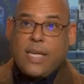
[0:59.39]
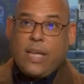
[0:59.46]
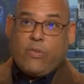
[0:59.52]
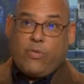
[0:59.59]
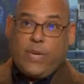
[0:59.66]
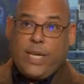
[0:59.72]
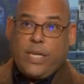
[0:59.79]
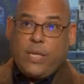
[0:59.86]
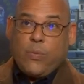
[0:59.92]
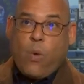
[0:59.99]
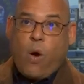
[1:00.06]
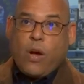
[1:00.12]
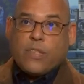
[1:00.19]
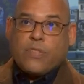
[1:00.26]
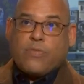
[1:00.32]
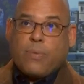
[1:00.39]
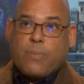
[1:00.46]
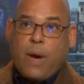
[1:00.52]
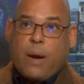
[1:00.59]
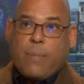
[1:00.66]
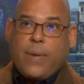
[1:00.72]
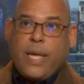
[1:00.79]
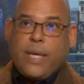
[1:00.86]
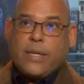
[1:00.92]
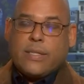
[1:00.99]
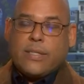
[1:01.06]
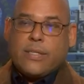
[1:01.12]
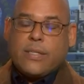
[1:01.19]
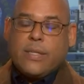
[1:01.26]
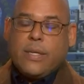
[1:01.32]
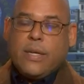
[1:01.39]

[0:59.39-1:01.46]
It really was, for Barbados,